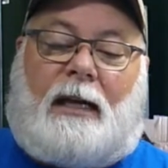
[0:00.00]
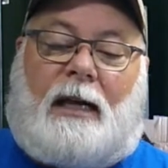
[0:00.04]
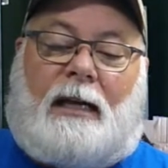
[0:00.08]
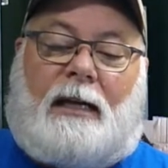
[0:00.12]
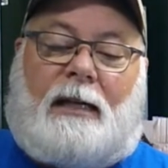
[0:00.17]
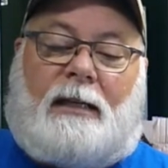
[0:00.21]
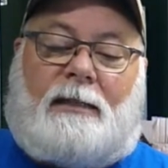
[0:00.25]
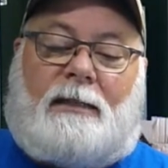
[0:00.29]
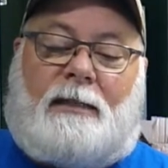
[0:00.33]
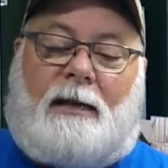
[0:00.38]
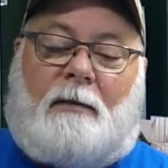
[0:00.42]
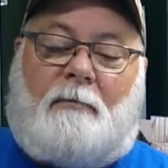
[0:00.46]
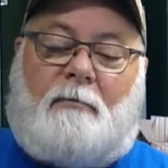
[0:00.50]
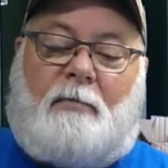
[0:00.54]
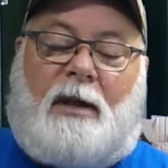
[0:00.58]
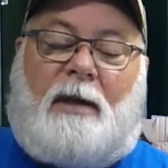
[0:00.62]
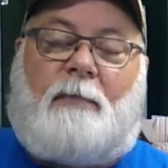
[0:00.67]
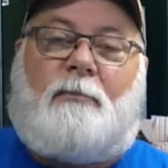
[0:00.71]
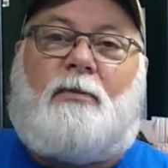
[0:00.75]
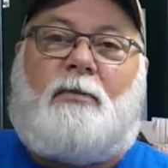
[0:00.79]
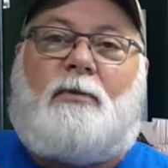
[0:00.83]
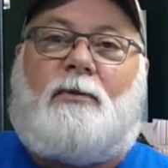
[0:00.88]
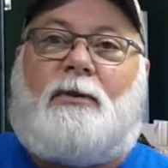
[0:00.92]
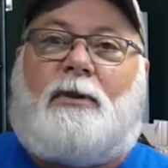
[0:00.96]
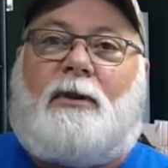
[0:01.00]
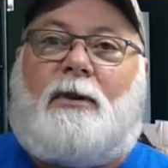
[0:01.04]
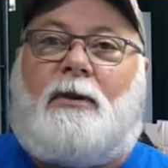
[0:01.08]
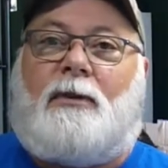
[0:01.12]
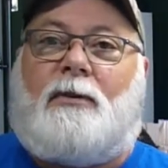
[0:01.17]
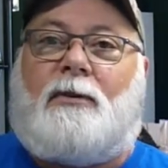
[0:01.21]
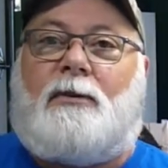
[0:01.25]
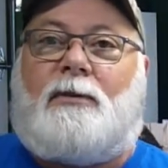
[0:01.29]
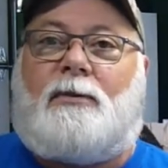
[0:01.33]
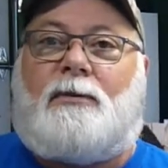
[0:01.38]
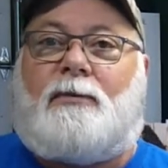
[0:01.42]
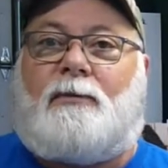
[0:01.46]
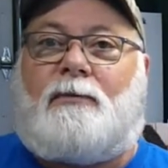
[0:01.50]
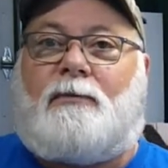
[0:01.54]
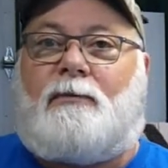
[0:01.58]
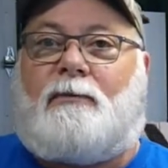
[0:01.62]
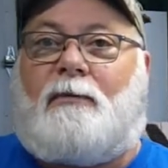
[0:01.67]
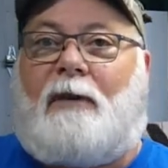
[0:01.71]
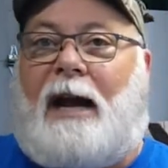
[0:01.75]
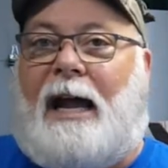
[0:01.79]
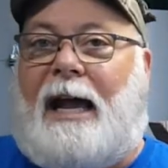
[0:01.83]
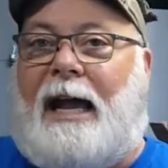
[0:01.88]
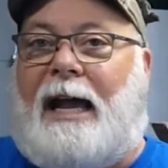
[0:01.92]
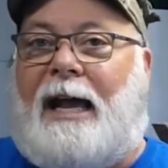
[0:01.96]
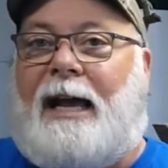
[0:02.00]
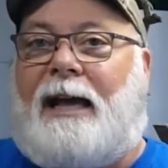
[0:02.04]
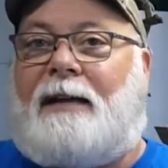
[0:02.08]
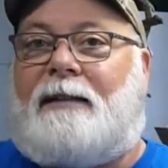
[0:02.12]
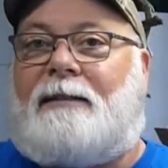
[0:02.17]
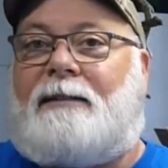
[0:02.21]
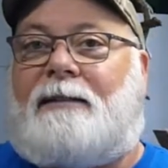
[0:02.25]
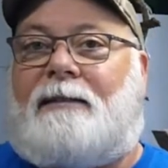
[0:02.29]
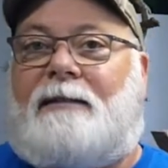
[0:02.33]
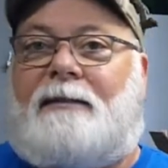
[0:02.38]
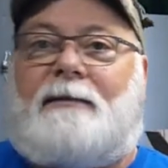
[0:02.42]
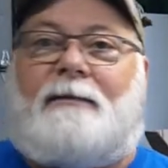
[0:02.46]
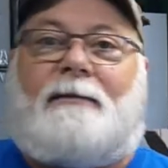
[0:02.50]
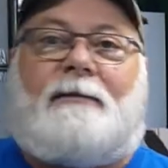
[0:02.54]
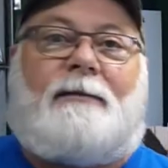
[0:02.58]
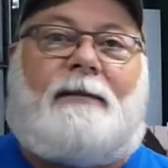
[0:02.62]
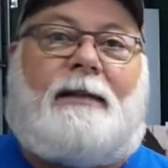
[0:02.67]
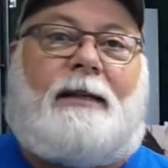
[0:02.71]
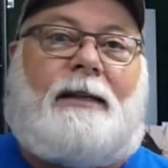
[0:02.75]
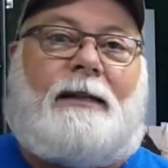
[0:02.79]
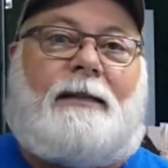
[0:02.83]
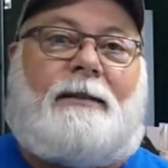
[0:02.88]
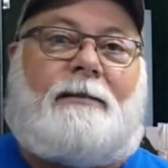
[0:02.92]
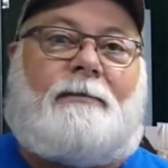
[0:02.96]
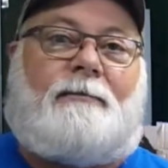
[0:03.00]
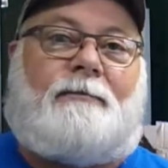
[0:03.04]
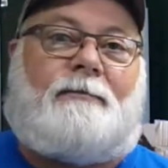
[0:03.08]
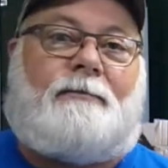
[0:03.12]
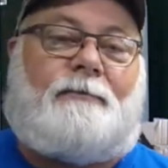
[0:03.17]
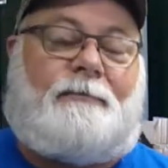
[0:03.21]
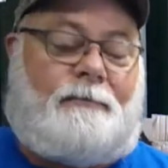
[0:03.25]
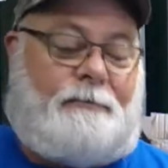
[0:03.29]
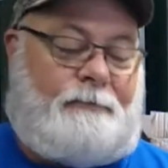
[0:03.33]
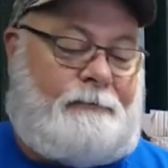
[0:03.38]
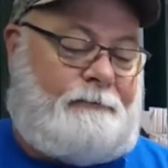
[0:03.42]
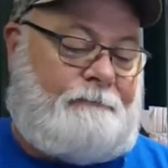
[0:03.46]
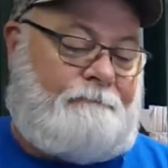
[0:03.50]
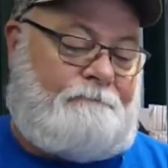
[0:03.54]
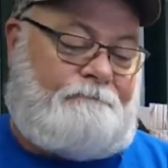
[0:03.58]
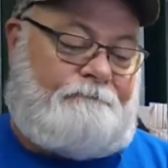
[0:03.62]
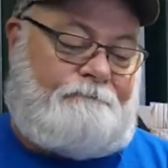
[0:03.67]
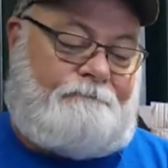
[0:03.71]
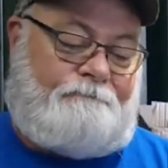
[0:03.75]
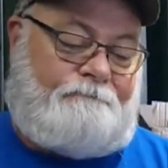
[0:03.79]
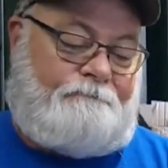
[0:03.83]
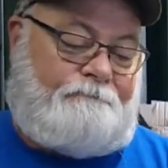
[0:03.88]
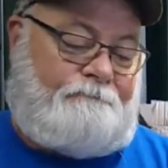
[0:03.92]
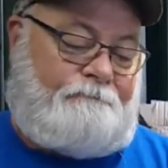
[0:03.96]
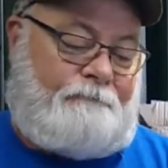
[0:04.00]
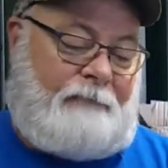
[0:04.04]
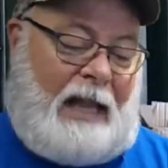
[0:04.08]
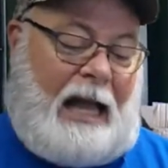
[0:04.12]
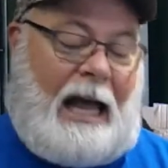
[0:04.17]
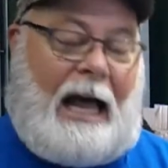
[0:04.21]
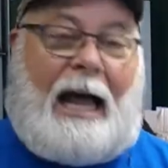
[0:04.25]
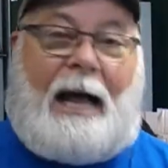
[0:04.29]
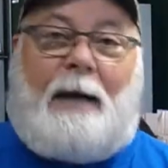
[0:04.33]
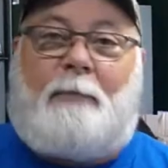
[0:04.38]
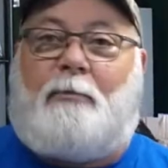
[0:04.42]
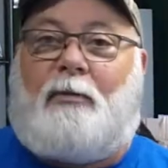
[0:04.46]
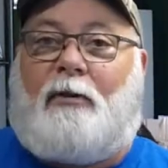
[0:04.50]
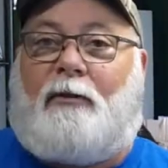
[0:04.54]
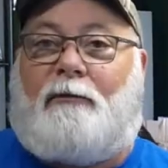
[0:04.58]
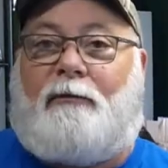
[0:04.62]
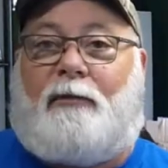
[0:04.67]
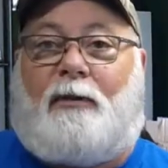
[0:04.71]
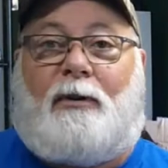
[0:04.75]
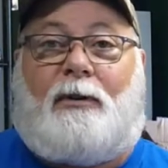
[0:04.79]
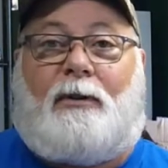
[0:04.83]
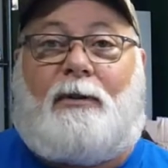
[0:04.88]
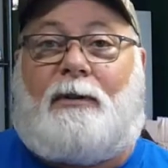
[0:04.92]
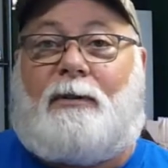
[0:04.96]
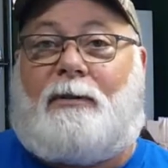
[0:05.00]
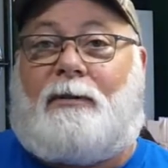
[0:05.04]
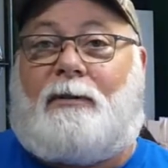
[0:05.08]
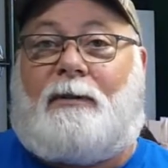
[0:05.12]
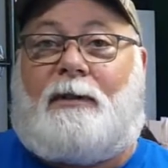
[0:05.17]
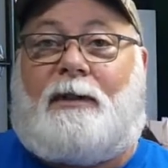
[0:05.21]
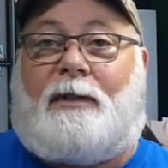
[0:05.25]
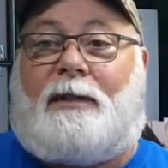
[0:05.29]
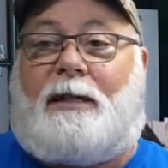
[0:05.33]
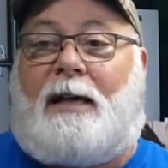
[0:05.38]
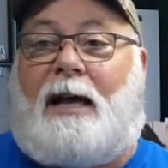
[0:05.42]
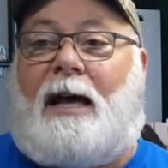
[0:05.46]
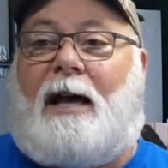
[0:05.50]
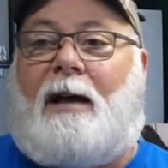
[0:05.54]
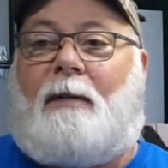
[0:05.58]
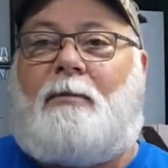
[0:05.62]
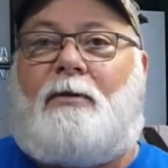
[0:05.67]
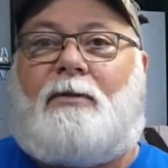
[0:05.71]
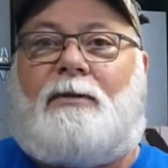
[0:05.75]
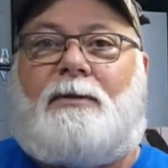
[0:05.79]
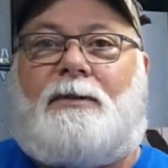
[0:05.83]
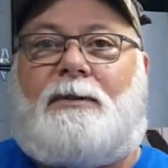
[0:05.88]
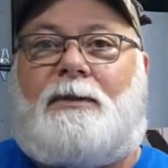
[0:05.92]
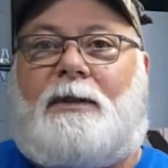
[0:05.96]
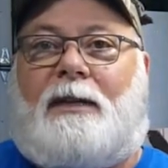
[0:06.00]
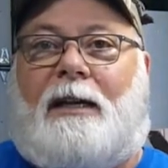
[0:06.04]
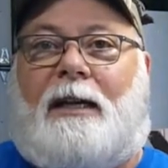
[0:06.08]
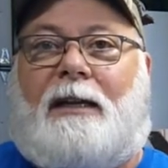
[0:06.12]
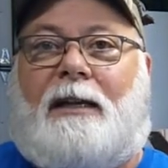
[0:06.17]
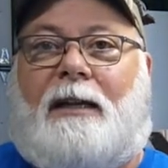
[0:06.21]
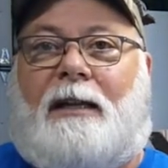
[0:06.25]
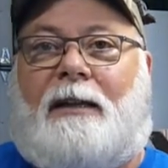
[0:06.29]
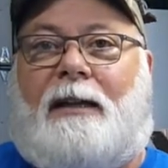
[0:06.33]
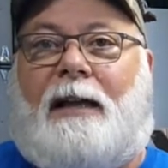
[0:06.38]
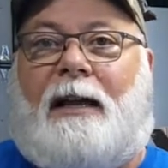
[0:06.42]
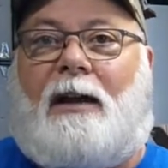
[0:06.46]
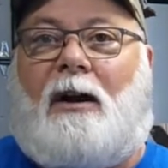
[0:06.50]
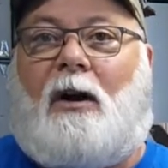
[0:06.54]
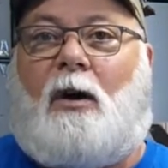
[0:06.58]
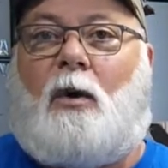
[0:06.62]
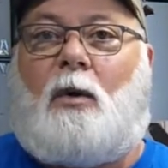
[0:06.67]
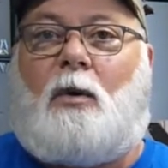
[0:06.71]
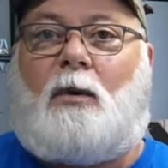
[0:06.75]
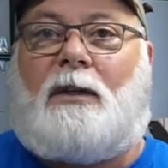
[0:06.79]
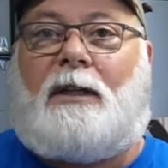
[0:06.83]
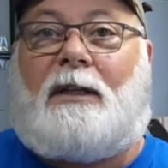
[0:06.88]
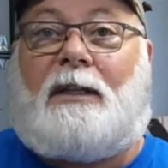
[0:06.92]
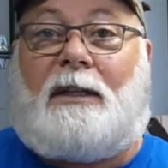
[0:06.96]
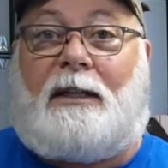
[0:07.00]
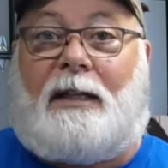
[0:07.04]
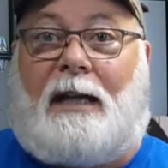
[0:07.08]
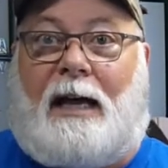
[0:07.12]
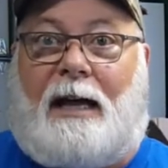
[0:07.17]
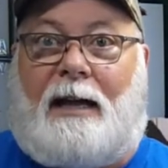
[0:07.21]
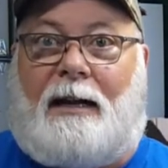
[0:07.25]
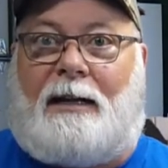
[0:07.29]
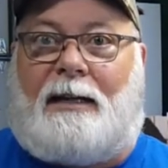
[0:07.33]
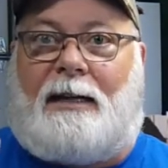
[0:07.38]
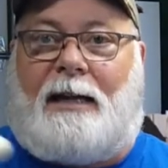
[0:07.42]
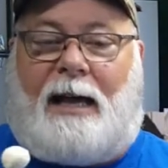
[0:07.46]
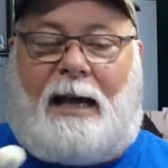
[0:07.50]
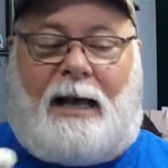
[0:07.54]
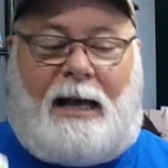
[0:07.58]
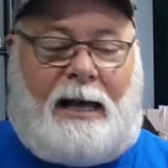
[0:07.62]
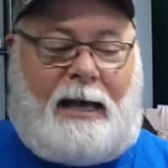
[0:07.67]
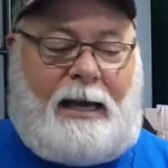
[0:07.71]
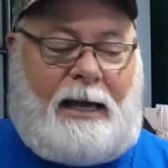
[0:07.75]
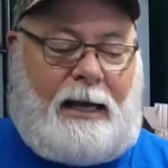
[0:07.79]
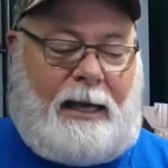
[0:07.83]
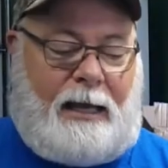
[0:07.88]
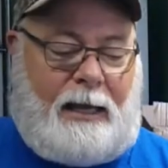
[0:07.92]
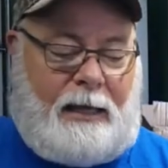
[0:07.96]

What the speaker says: Some people use rags. I prefer the daubers. They hold a lot of dye.